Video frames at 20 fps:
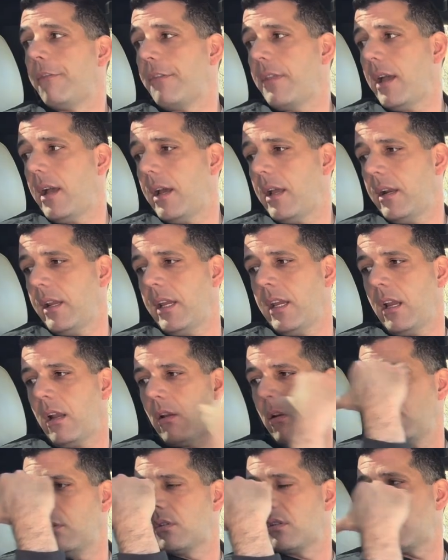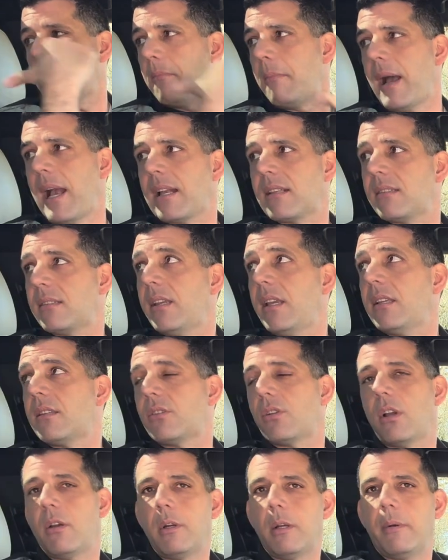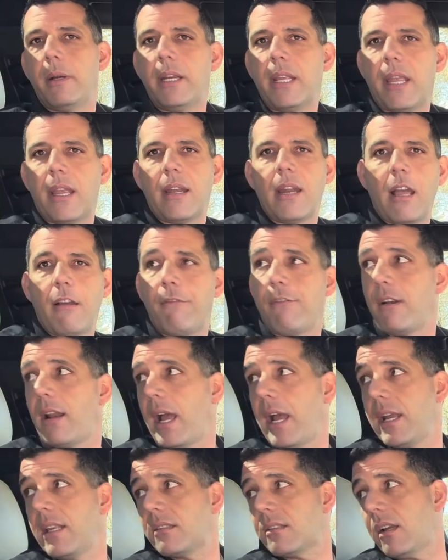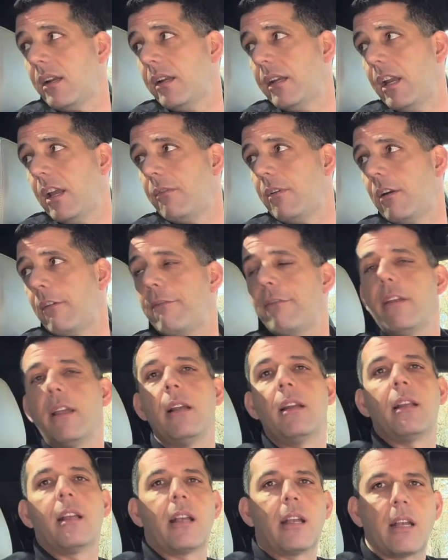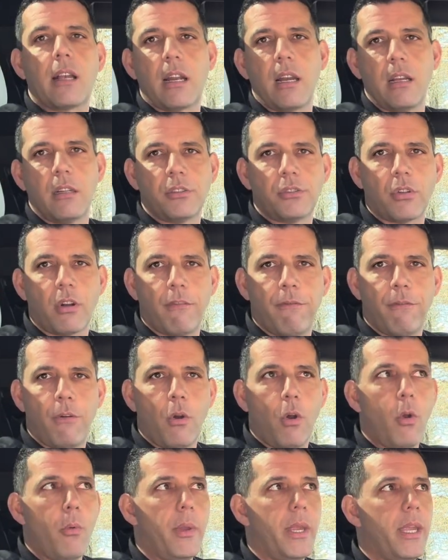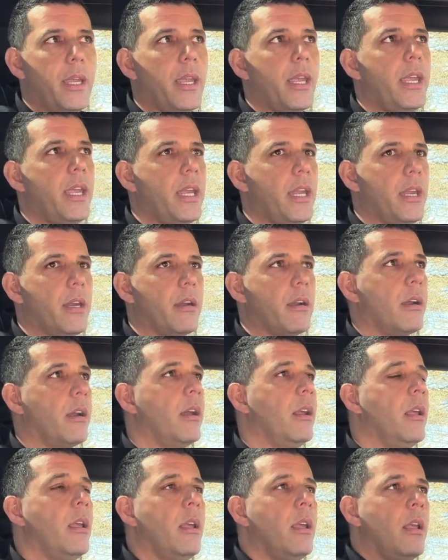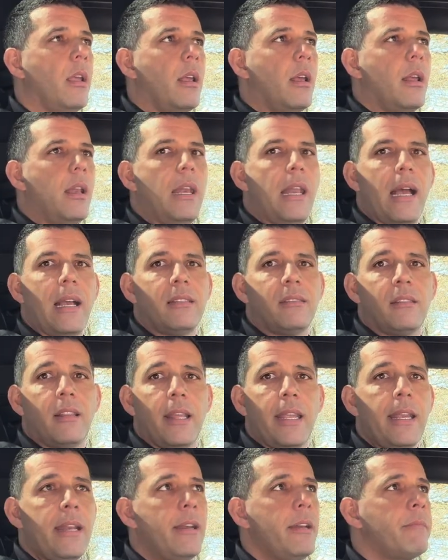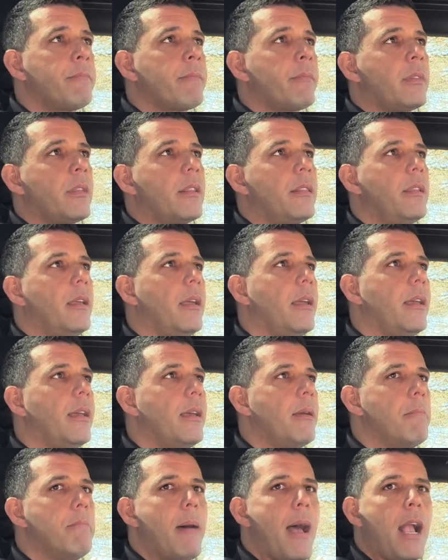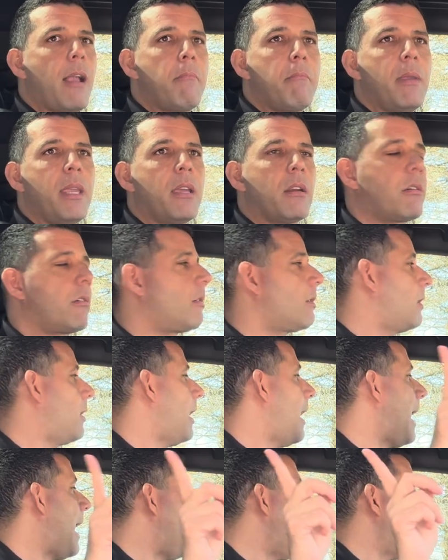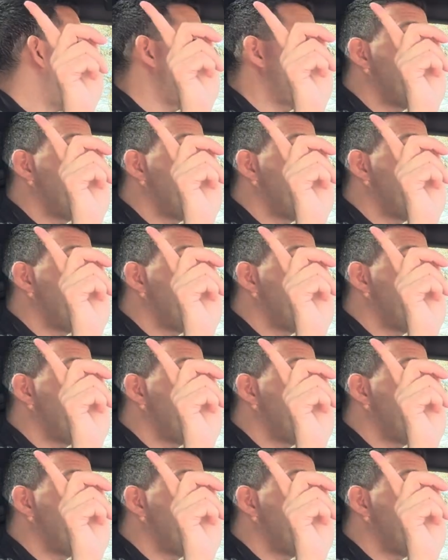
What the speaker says: that includes the back seat, so everybody can have lights and never feel claustrophobic here. Last thing, the back mirror and